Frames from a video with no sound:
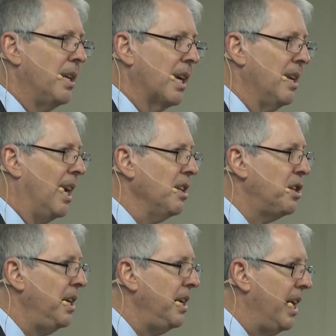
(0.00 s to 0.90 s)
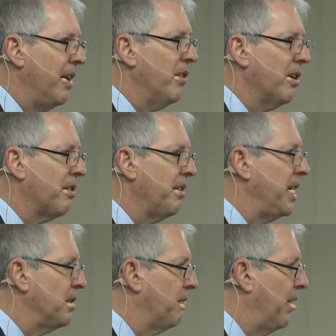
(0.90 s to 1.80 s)
Technology never
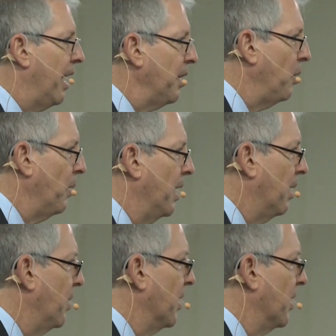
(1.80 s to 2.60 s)
creates value in a